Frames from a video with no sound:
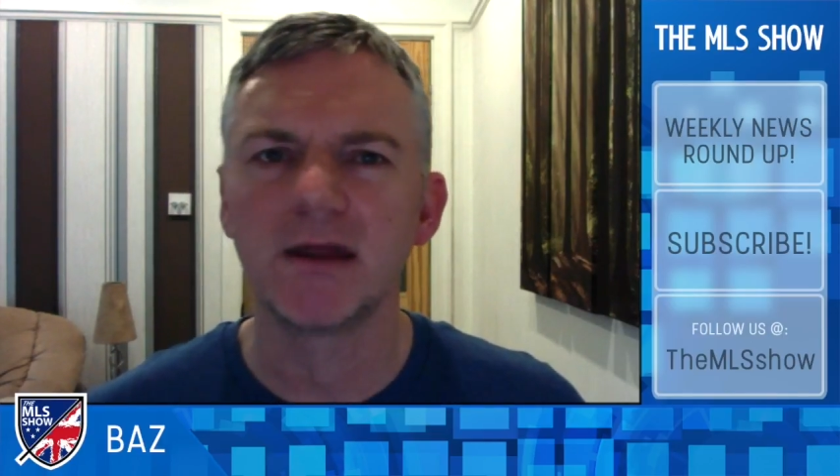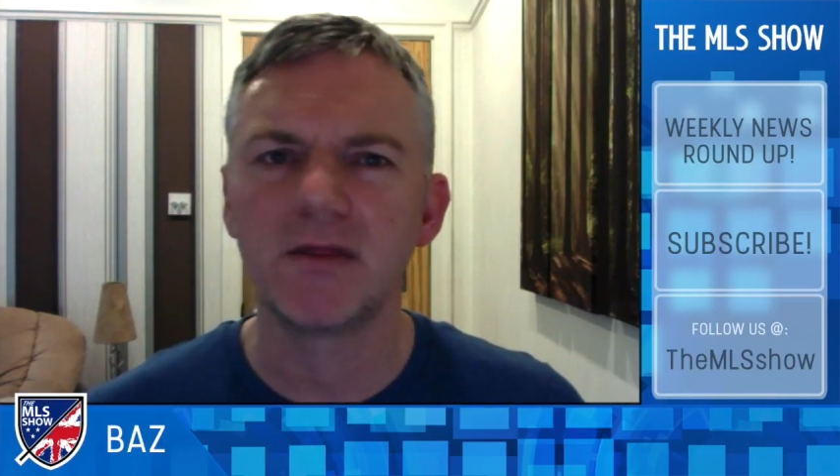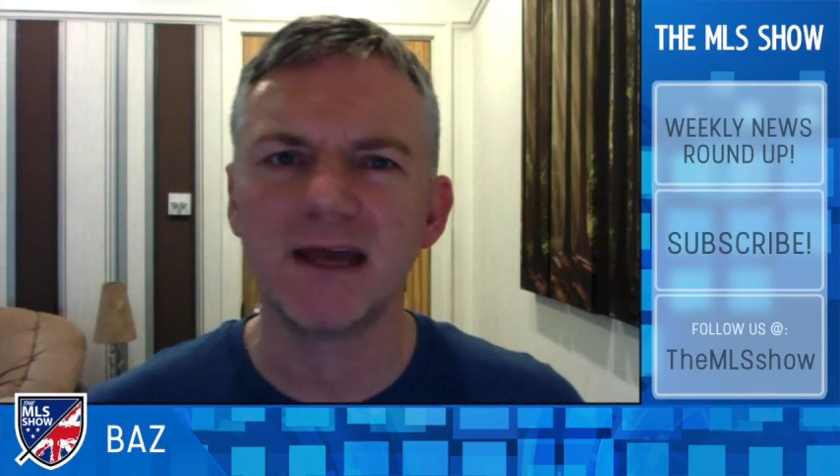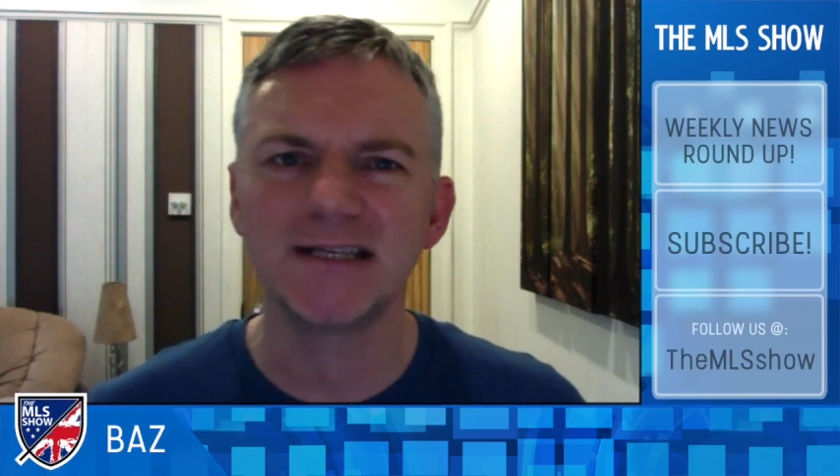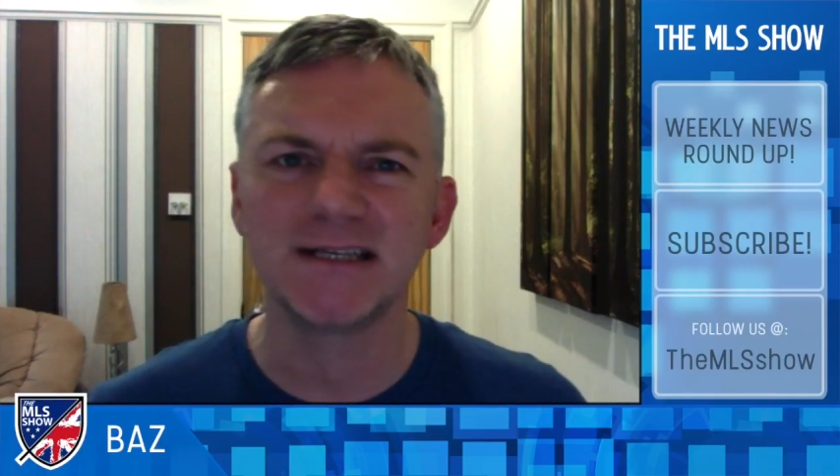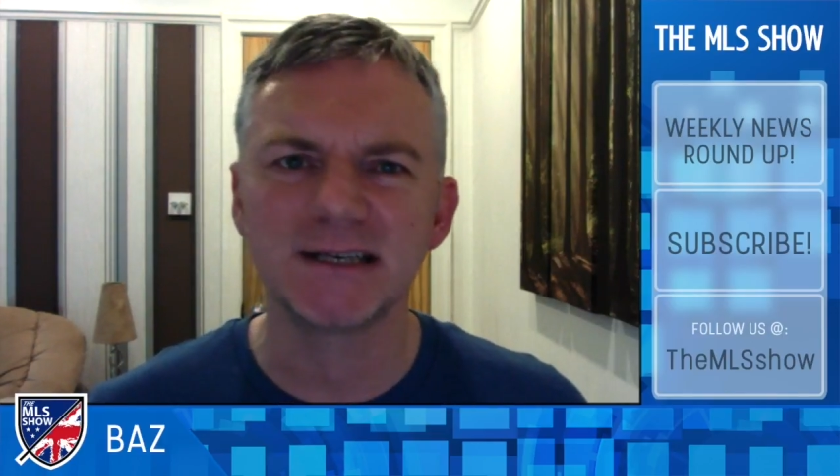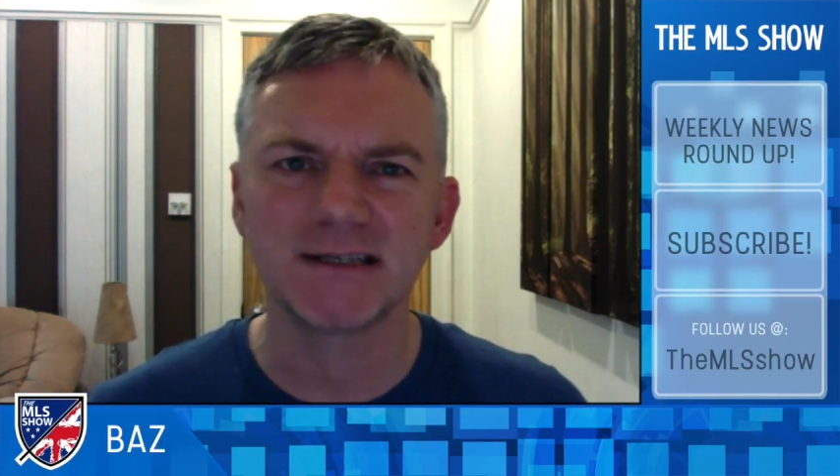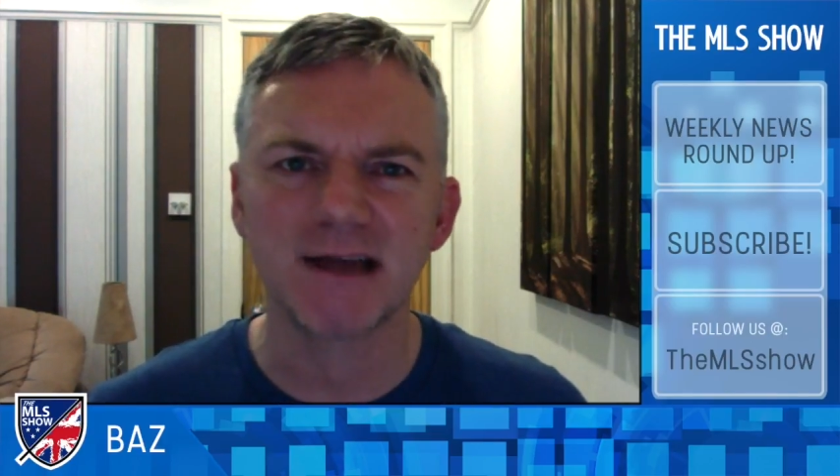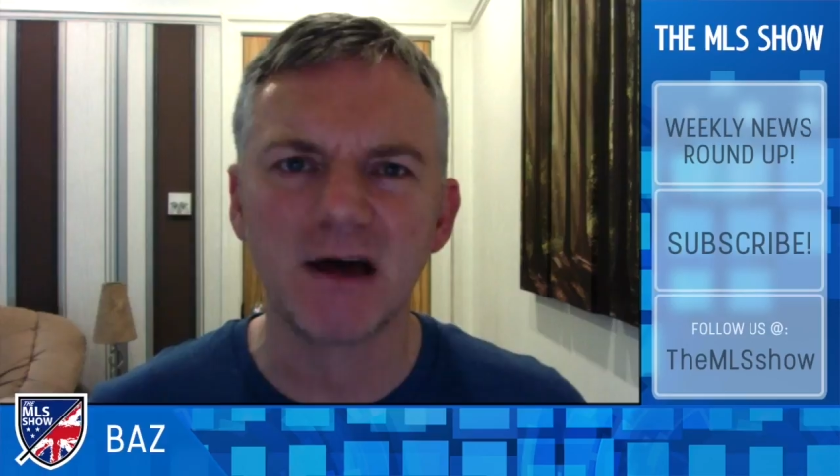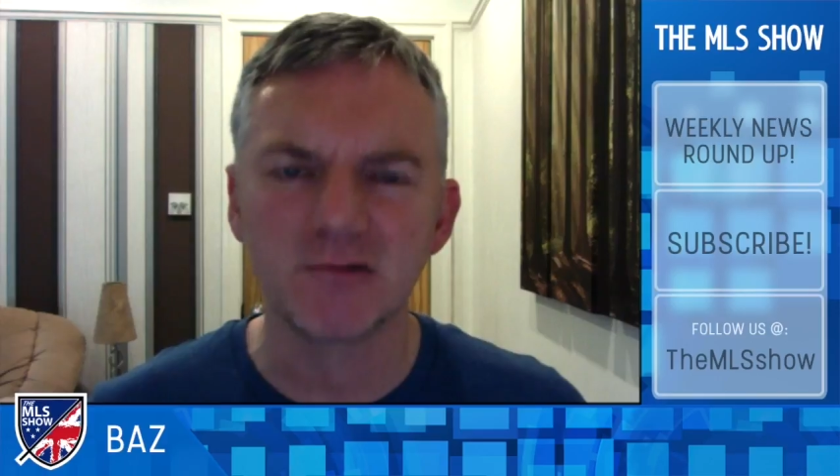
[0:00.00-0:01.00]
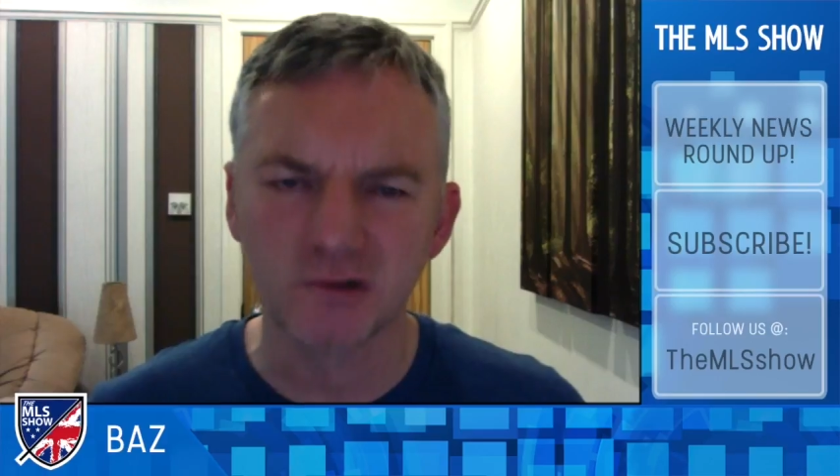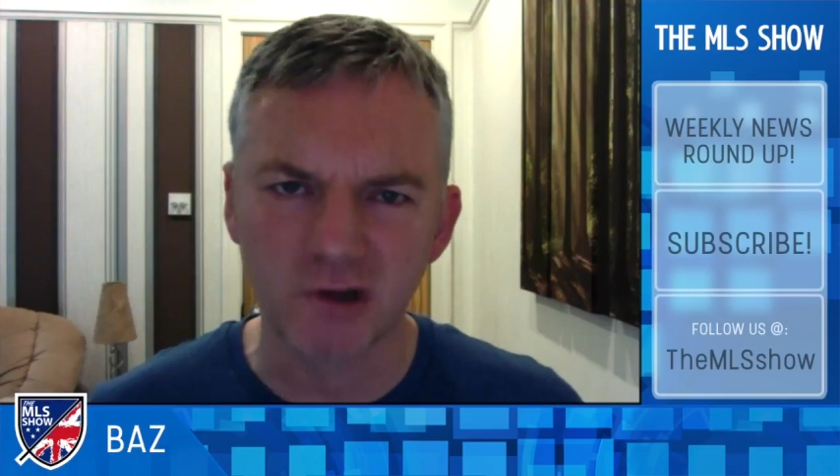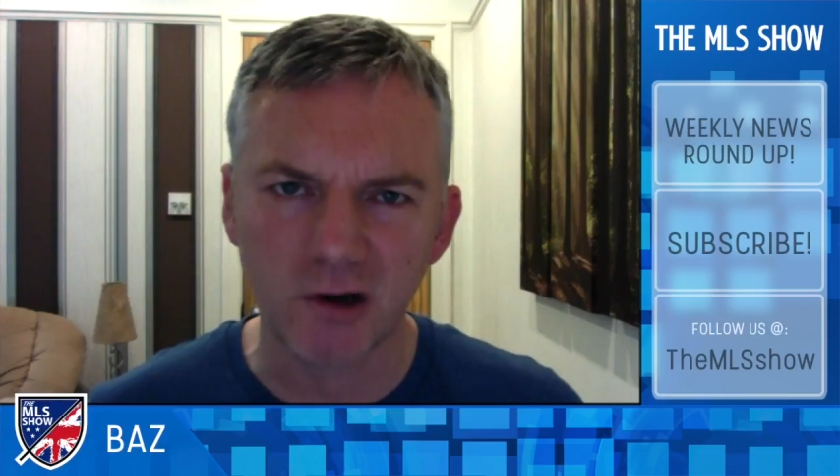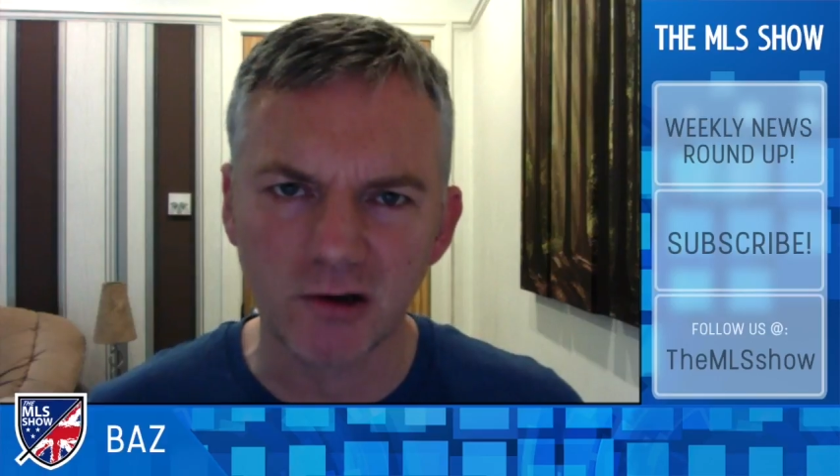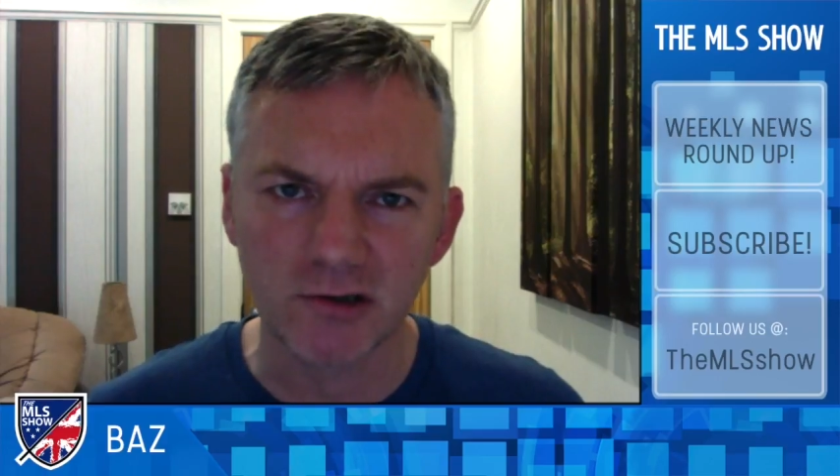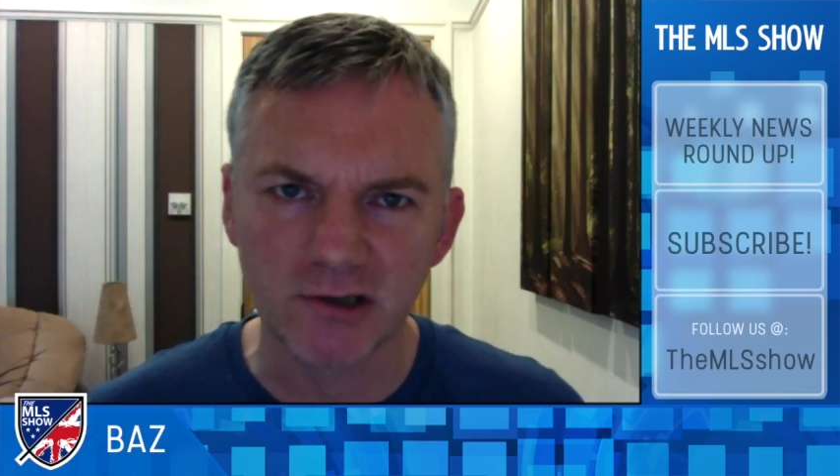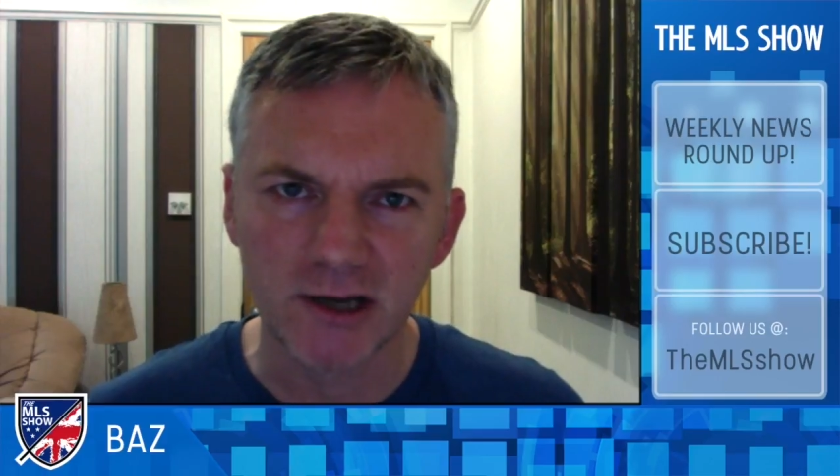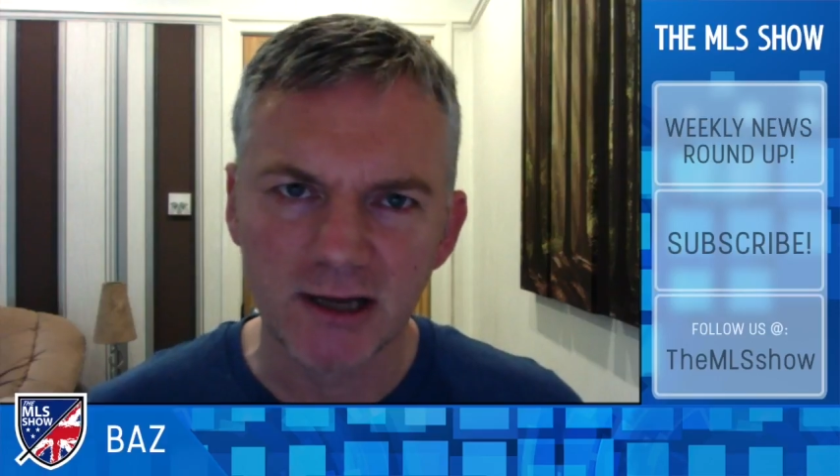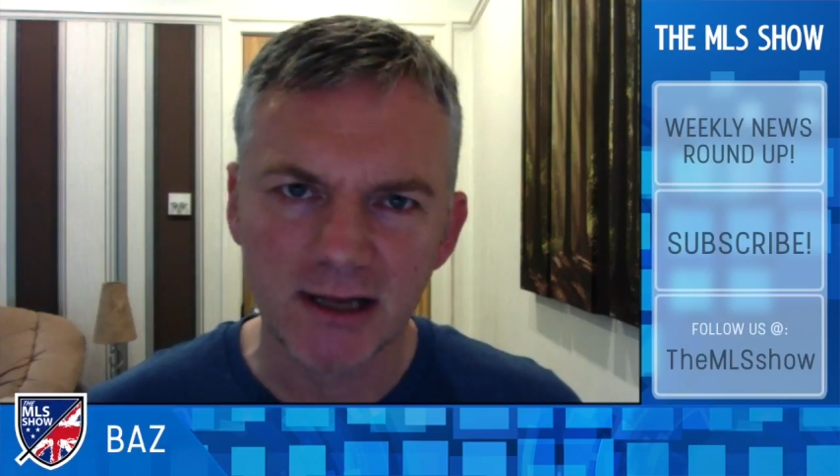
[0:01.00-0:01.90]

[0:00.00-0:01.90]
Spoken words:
$36,000